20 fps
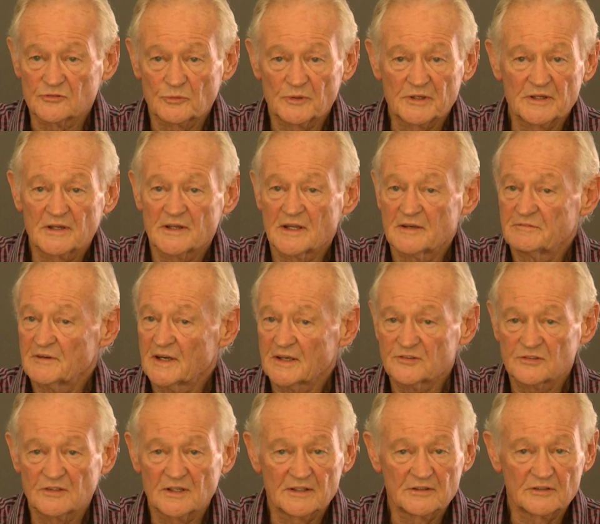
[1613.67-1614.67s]
whether they're
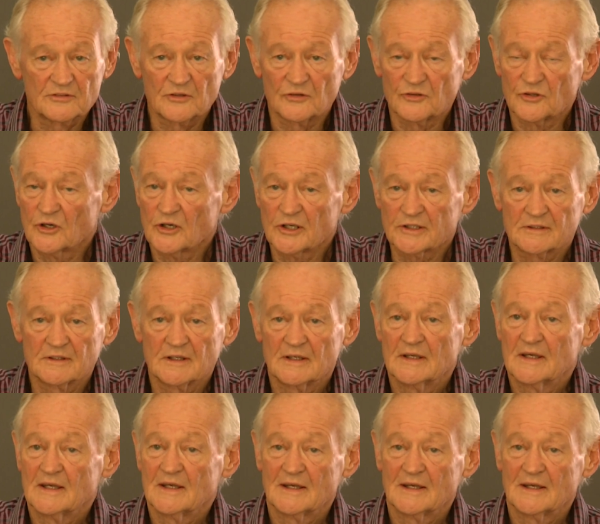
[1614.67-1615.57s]
vaccinated or not,